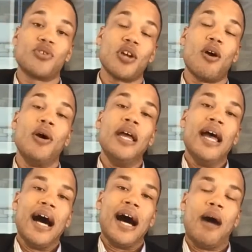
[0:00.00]
So
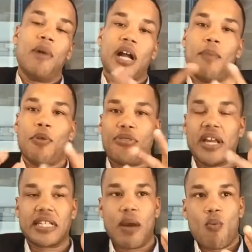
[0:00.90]
a couple
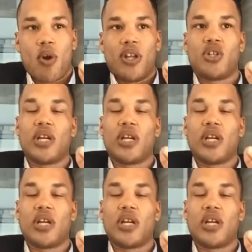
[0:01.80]
things I wanted